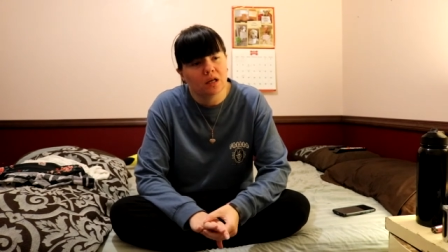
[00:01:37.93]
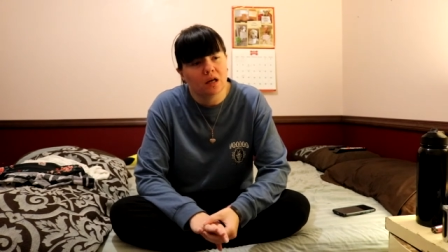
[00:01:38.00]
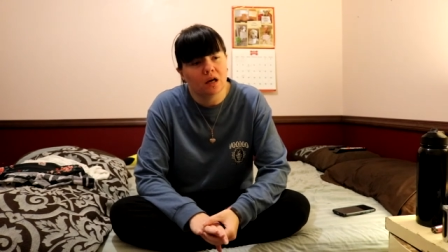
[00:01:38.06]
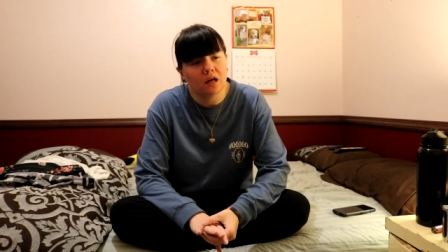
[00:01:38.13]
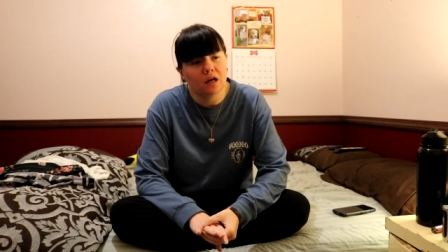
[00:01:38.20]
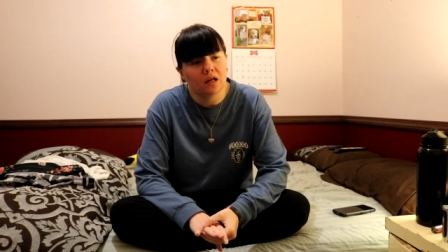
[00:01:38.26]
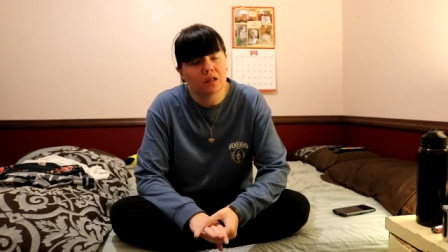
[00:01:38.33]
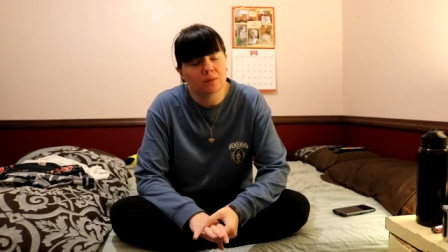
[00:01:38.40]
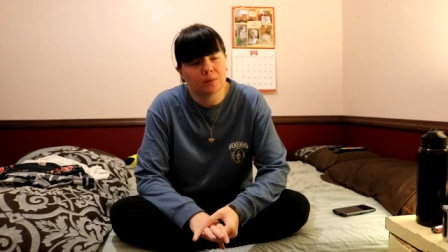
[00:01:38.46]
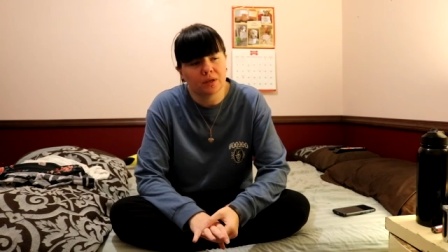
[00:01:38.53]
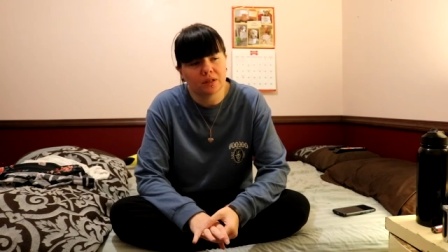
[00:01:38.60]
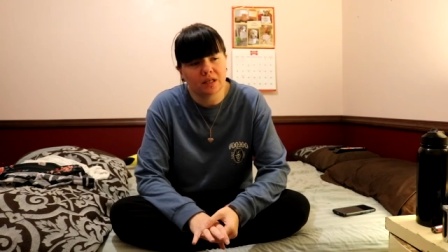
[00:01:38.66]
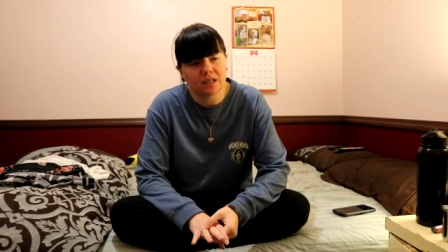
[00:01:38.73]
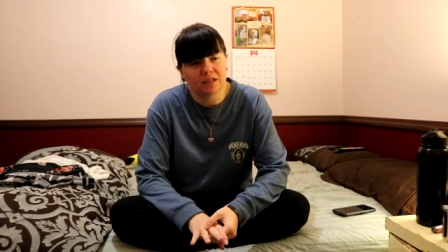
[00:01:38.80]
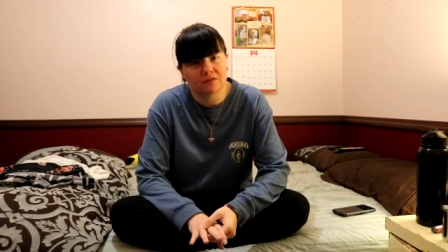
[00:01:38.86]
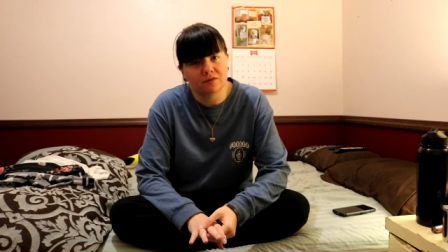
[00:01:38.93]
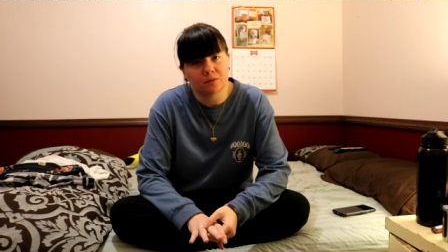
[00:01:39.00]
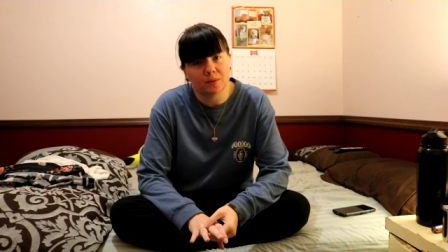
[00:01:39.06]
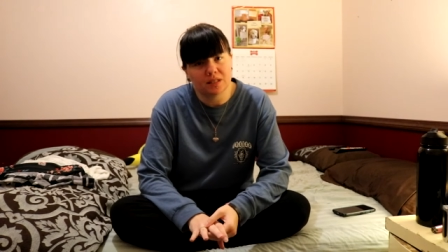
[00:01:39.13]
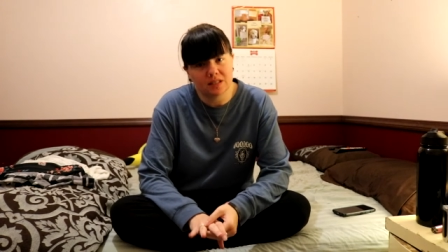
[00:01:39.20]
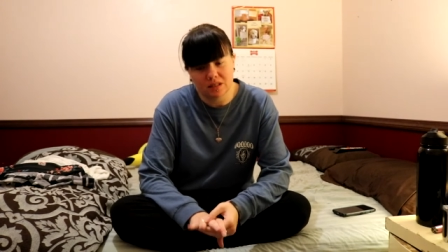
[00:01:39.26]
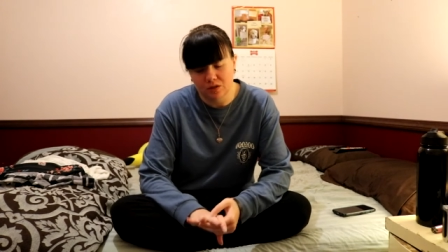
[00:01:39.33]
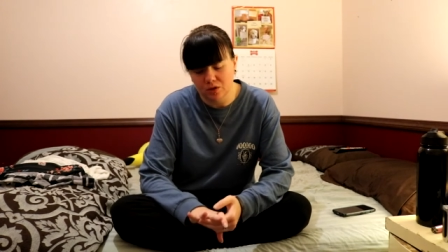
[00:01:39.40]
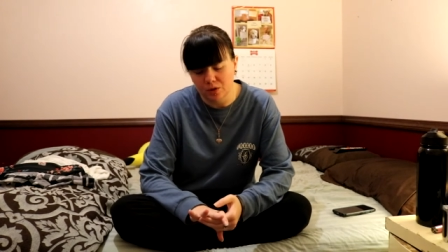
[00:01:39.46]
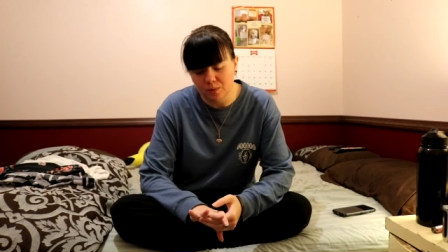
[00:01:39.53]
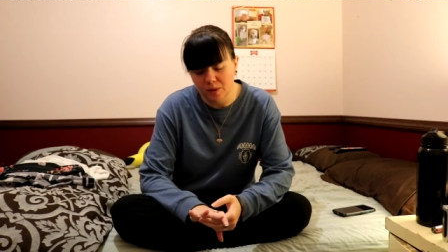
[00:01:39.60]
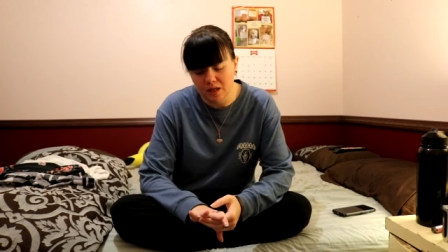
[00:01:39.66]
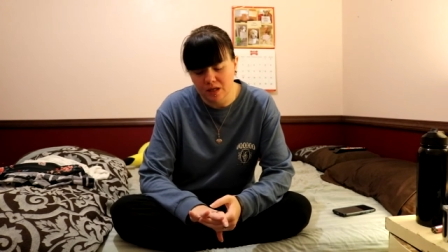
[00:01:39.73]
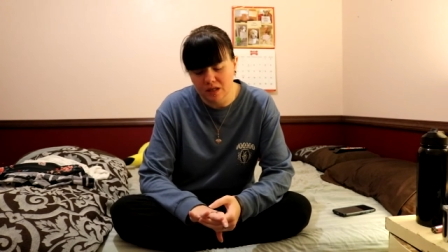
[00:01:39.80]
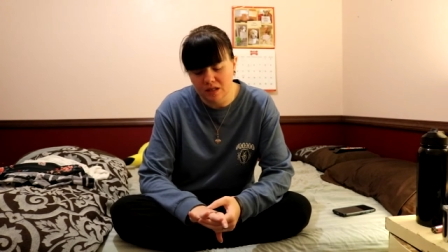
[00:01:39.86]
uh, the part that I did for my sister
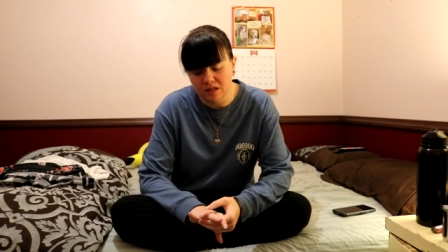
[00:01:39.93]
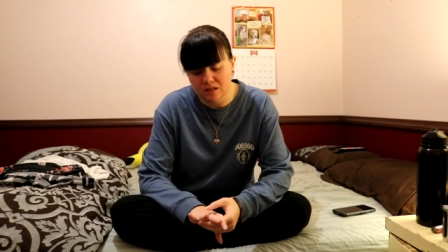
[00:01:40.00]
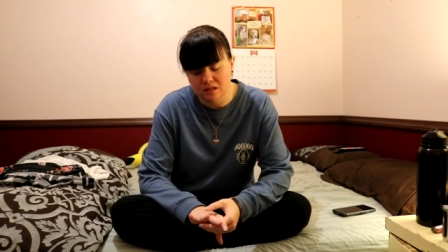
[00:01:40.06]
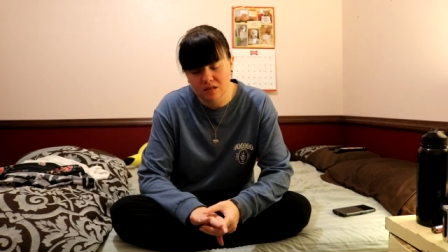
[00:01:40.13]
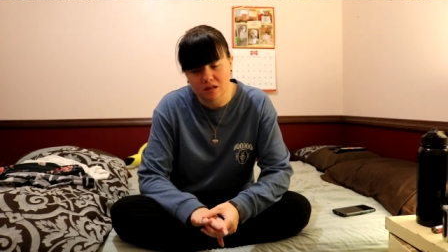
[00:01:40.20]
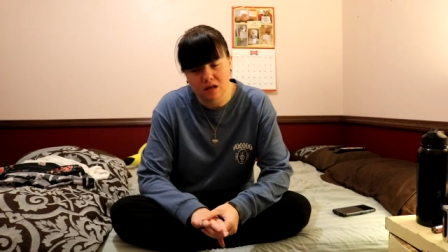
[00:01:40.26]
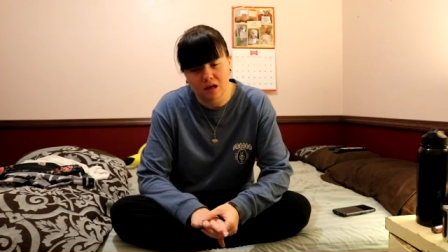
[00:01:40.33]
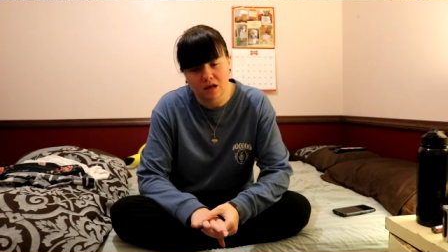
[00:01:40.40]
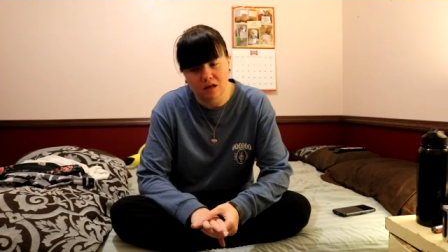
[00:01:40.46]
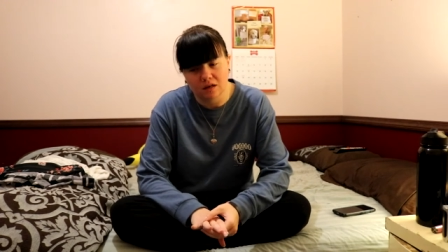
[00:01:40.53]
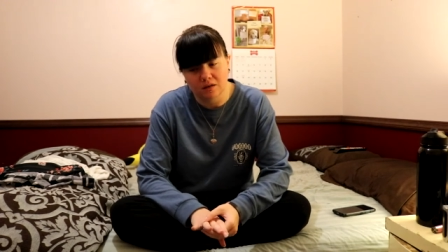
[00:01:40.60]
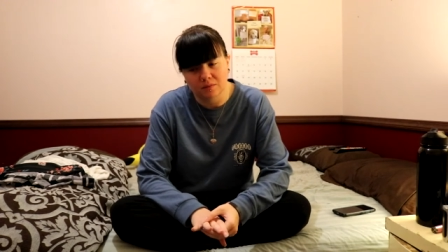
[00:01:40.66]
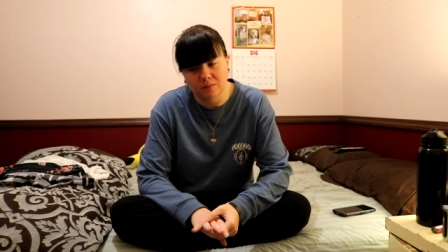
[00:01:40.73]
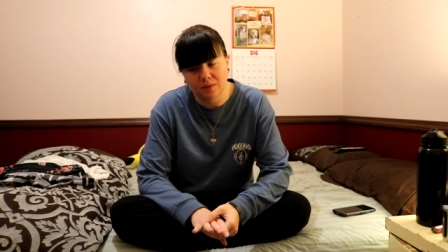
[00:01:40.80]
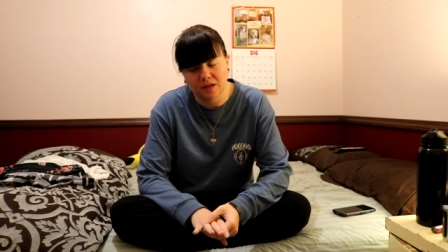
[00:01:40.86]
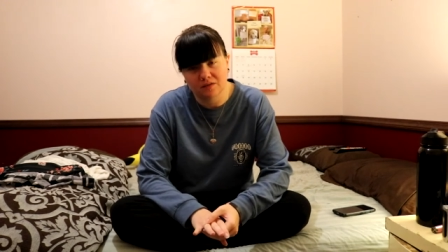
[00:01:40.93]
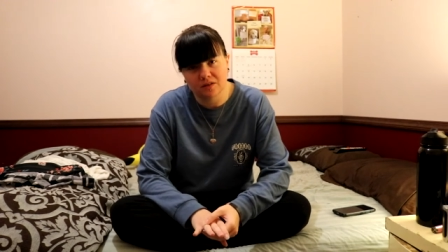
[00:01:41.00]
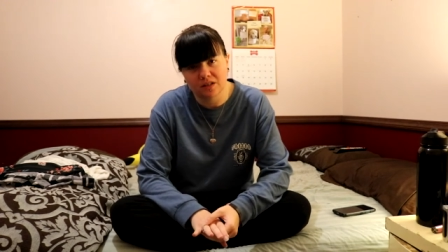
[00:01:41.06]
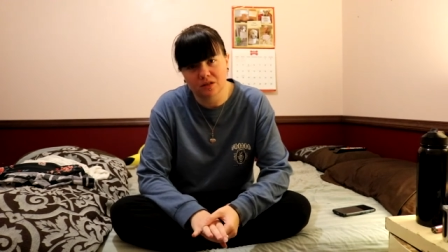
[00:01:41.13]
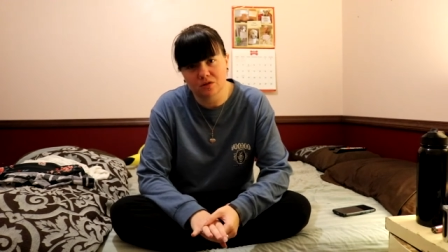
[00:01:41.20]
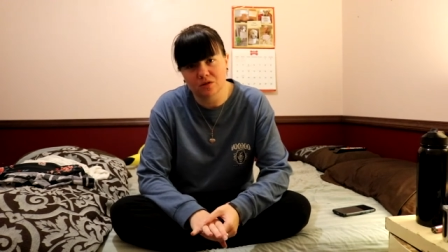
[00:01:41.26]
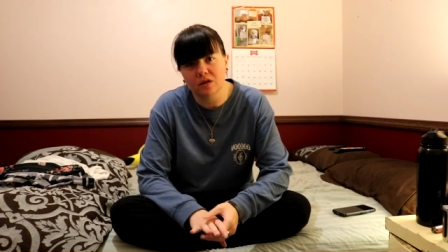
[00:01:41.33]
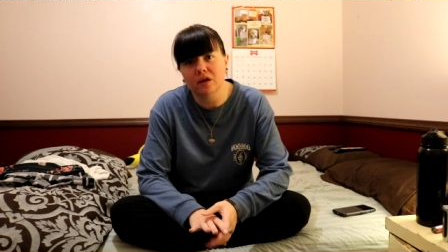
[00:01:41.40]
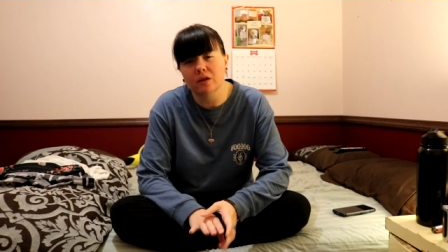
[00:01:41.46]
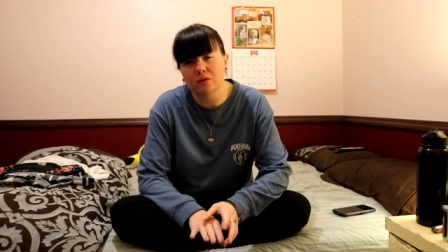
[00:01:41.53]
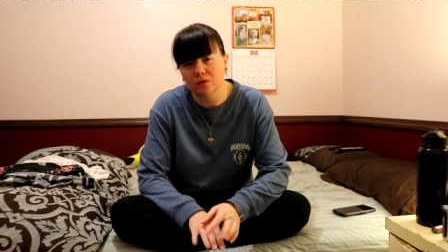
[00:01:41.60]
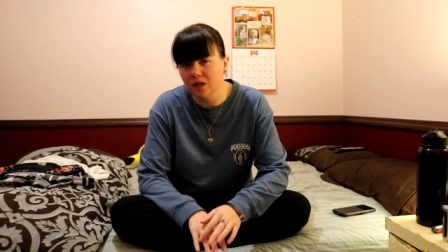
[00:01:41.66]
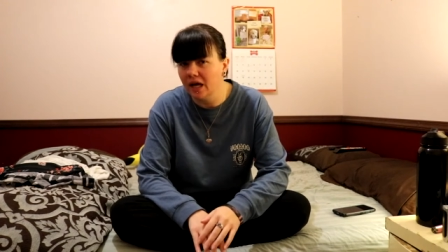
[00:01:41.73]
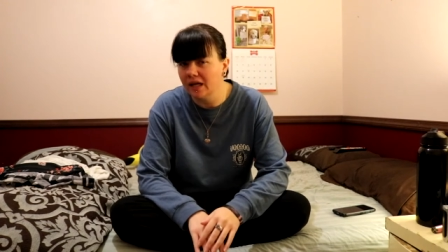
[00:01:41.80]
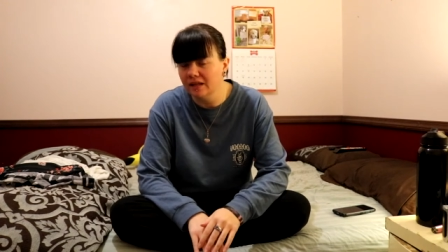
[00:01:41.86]
because um, I feel like there's another
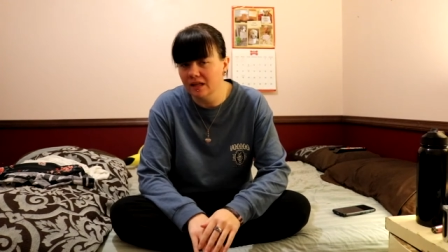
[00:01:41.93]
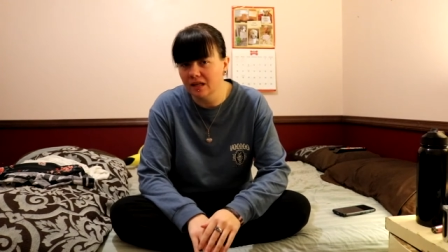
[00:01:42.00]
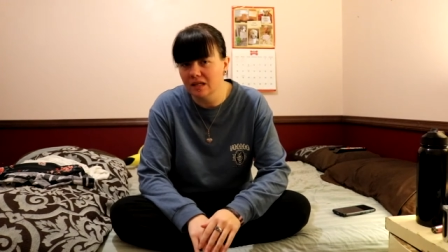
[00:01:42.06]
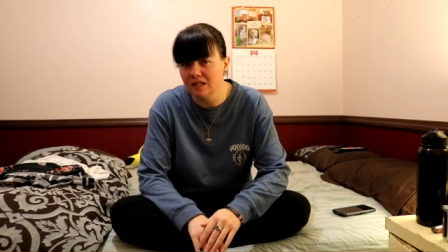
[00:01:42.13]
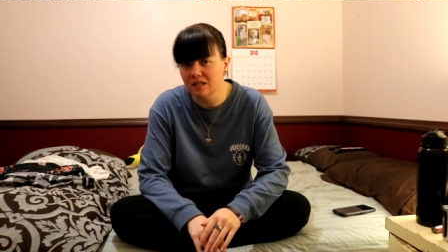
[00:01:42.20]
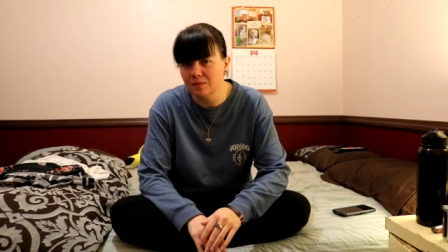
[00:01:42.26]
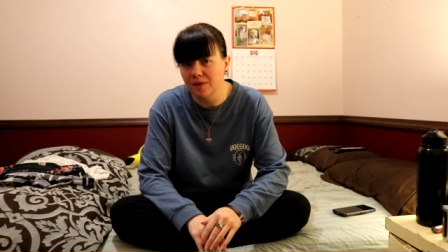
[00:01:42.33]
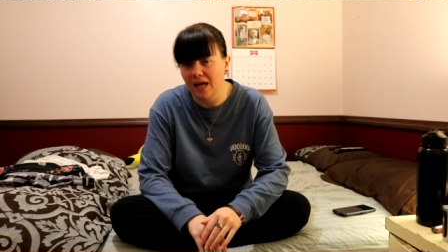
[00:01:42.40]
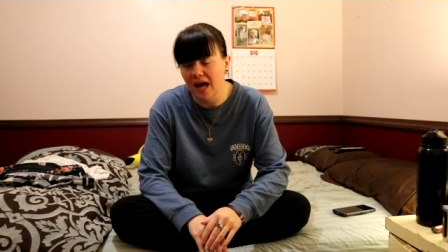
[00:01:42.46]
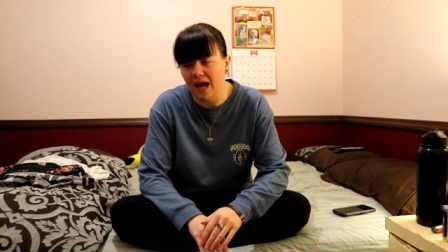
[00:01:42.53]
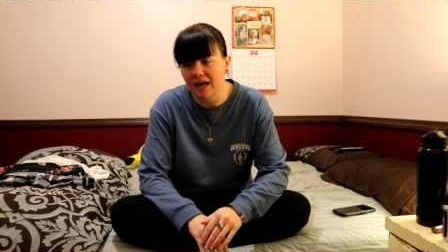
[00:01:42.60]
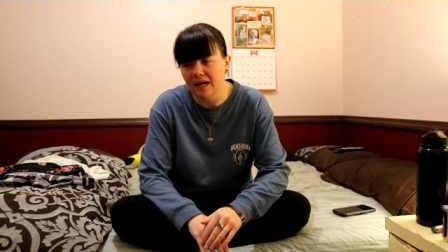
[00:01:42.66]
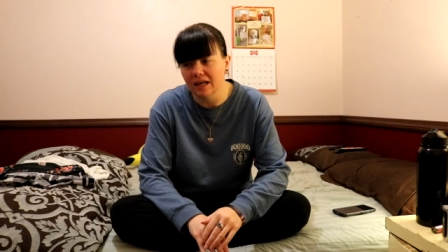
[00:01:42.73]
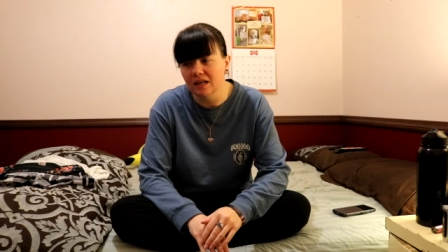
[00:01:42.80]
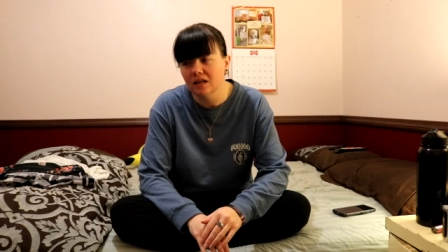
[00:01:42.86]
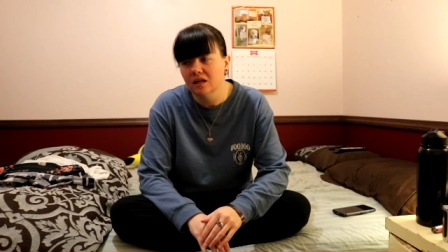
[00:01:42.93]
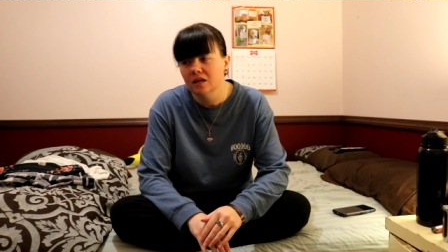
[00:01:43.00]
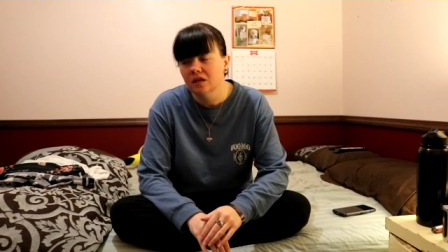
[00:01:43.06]
line that needs to be added.